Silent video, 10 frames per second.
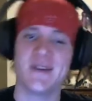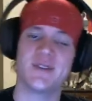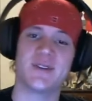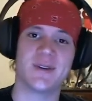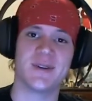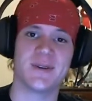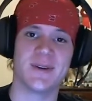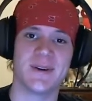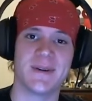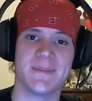
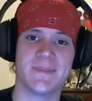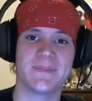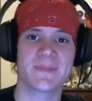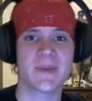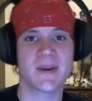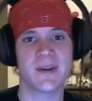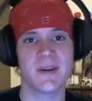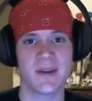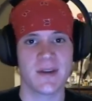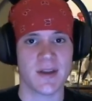So
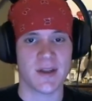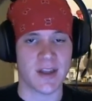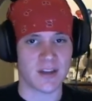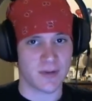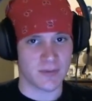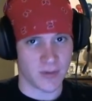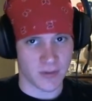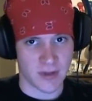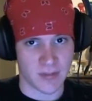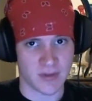that's my
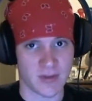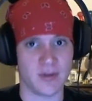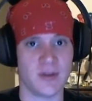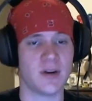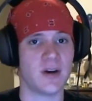first episode.